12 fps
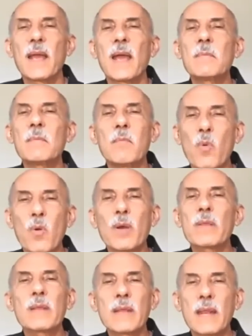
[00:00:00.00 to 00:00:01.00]
And
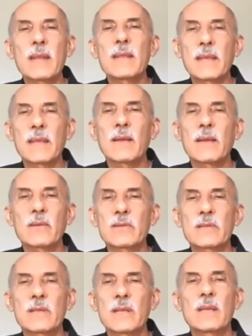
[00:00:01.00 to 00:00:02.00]
more than anything
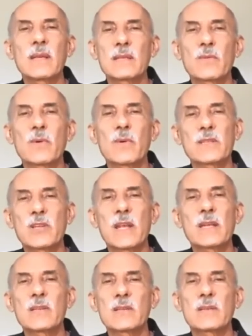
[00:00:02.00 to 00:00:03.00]
else, it's what
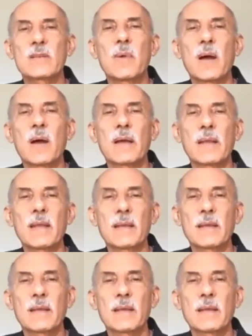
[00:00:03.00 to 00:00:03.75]
changes the body.